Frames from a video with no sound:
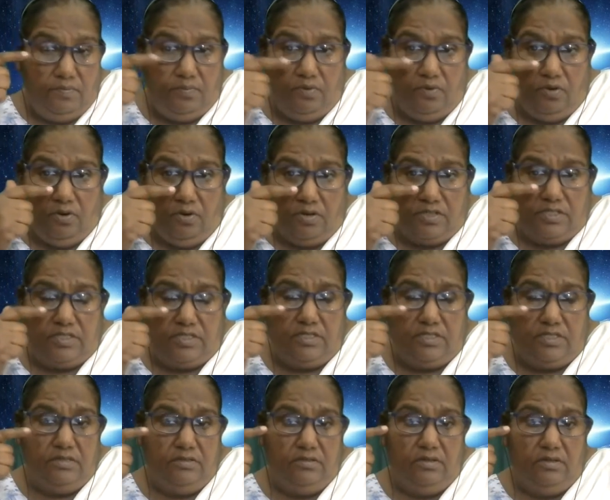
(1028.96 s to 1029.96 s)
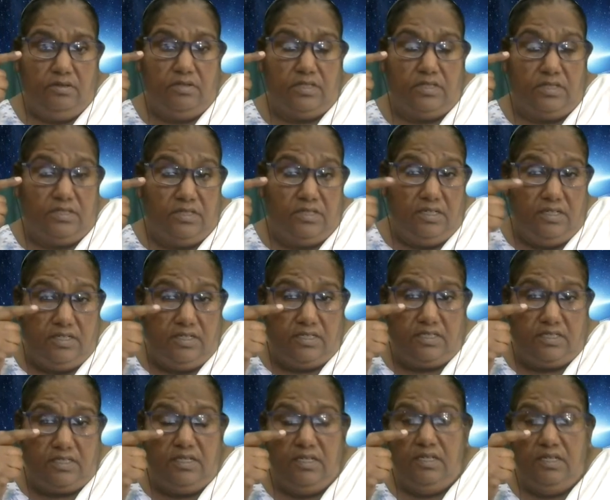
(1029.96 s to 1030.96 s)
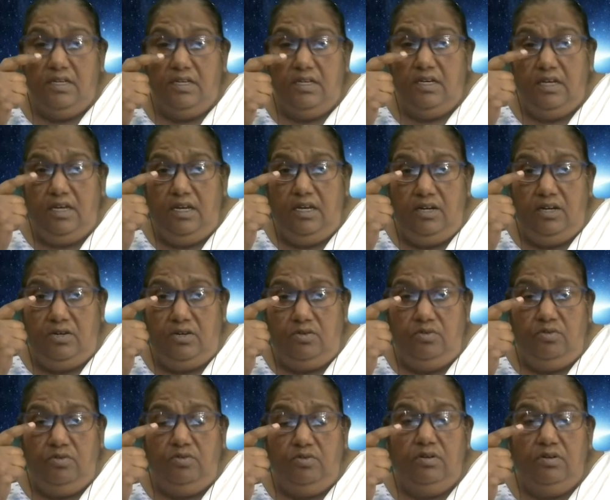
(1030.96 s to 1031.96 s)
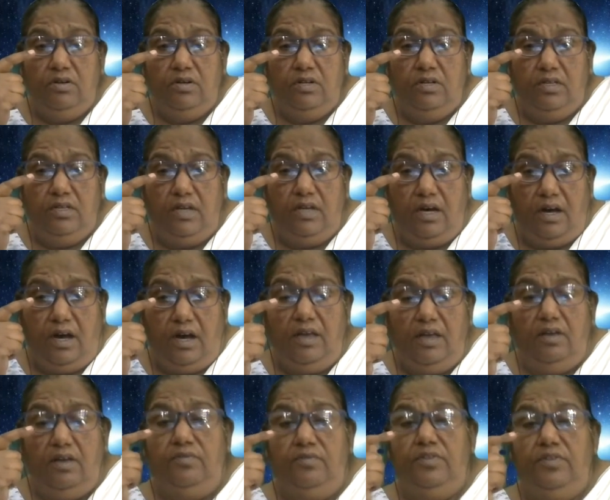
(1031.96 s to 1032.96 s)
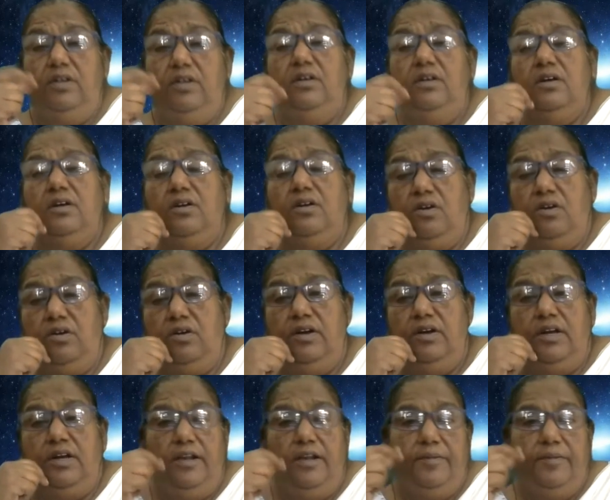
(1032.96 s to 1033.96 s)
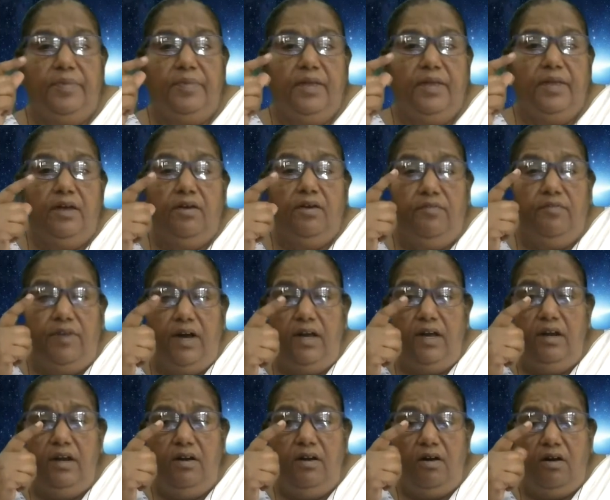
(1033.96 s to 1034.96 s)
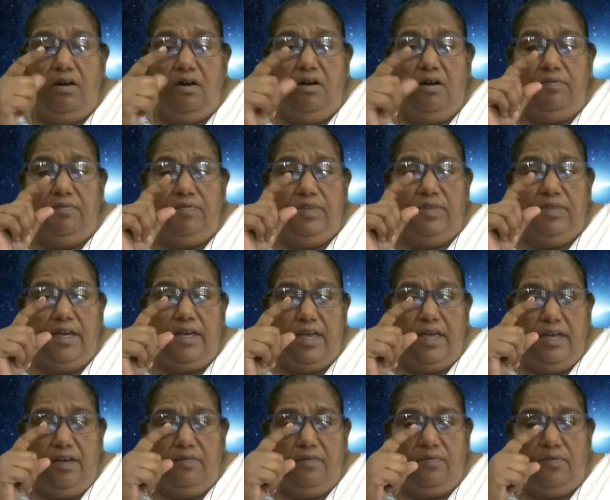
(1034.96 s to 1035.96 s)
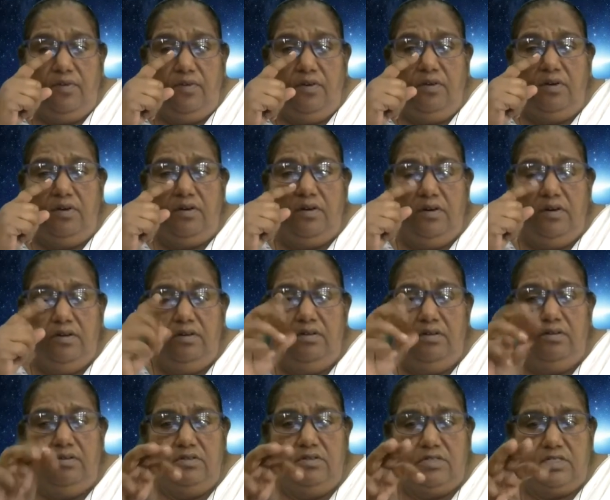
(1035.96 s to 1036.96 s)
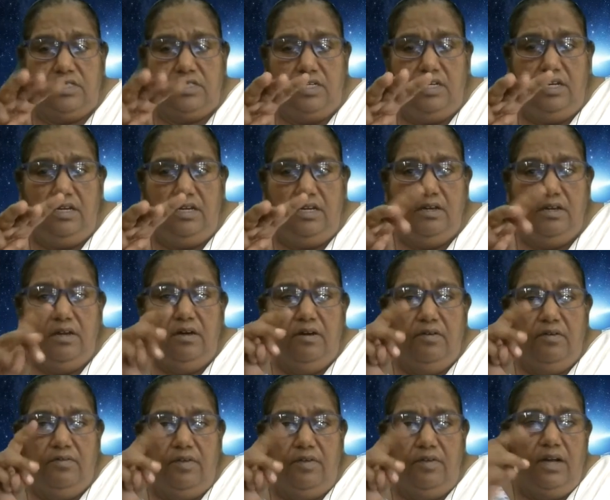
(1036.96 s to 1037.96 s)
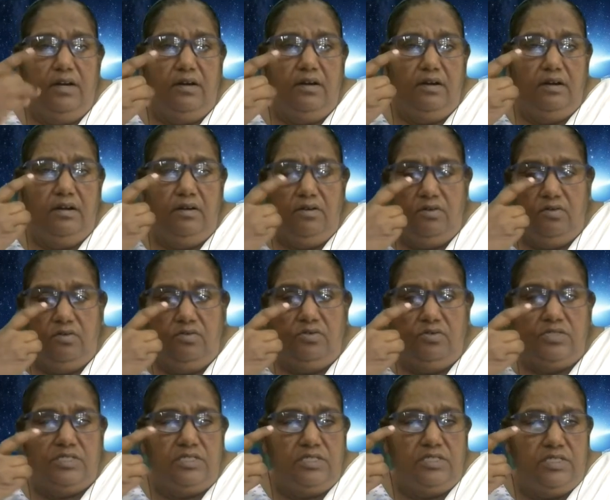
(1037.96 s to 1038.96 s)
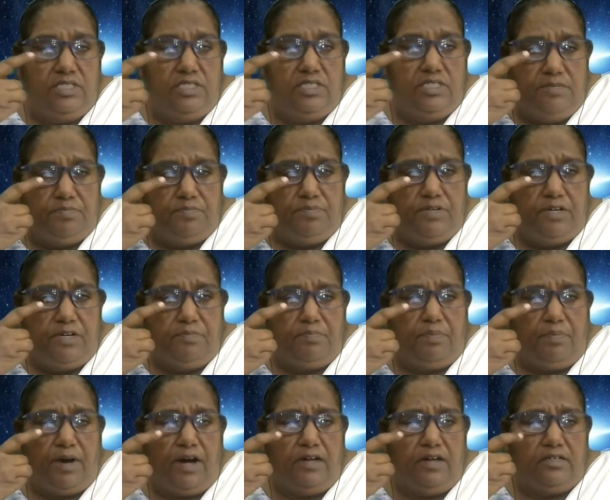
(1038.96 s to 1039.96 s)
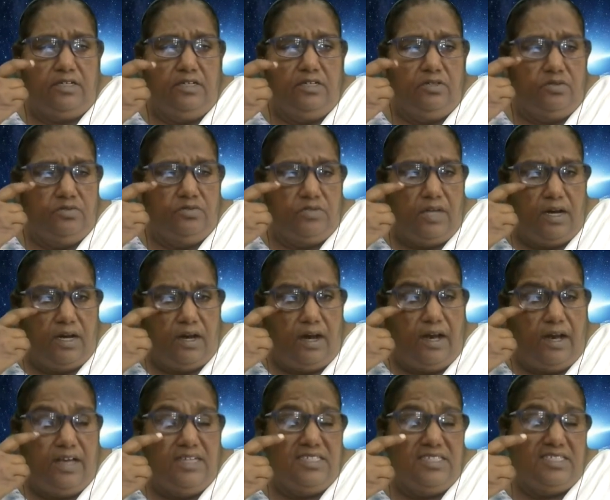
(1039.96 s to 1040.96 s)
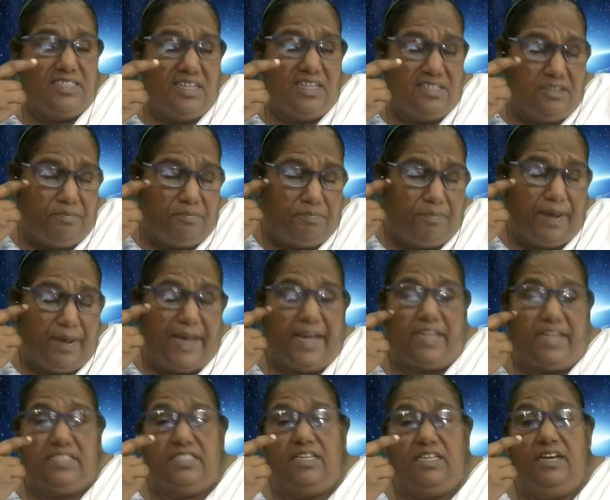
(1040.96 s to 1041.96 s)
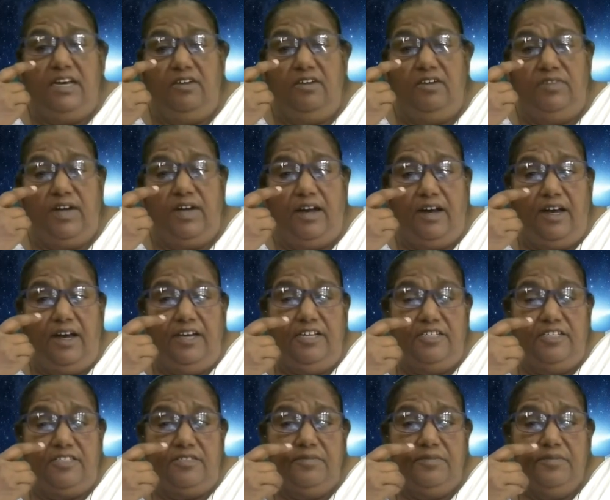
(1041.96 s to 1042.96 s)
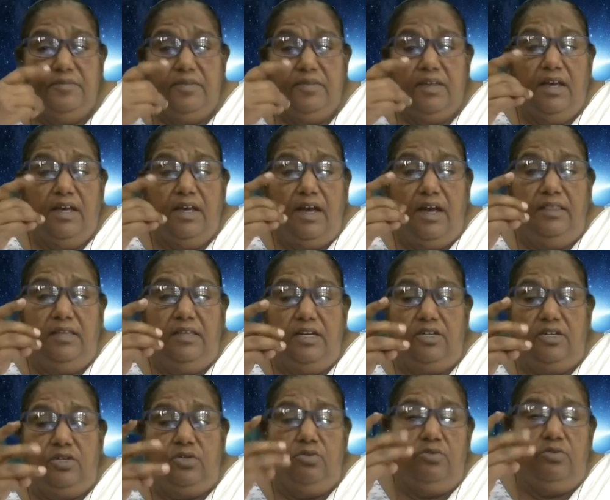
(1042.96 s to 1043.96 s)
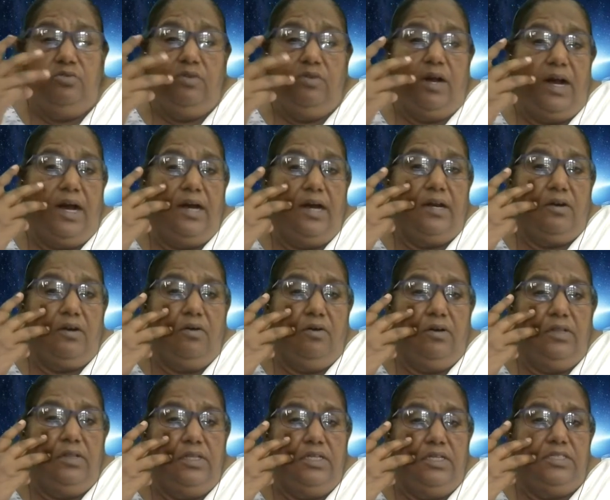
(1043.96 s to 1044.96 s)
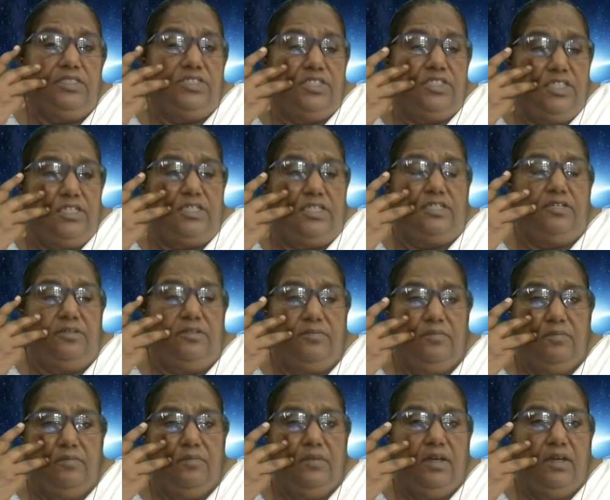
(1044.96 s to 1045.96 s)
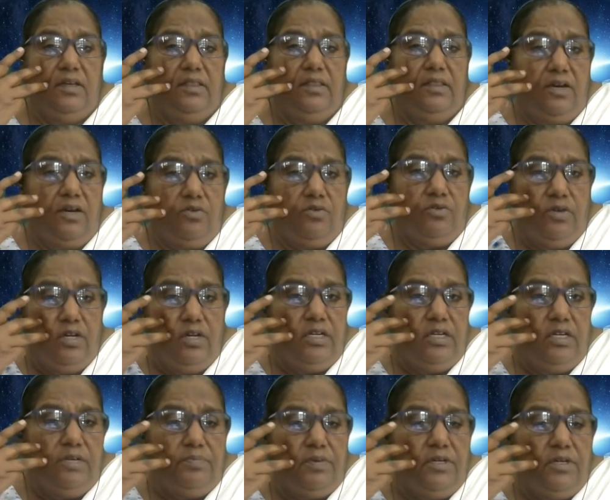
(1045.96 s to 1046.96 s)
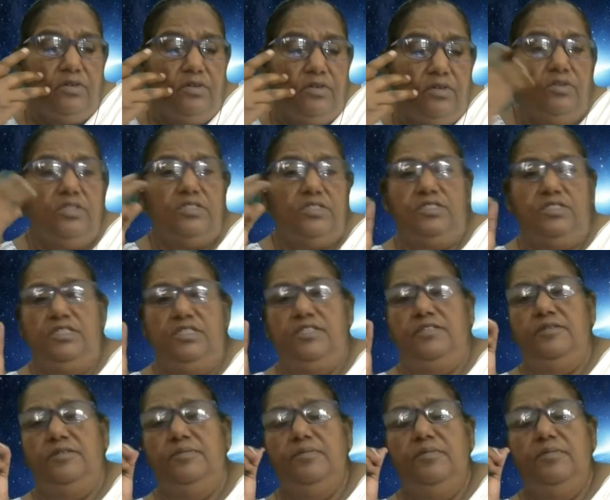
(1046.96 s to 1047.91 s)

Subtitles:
pokes a thrust into the eye of the crocodile. One of the hay fork, those three, one goes deeper part into the eyes at the back side of the eyes, and the two are on the cheek. They are going deeper into his cheek.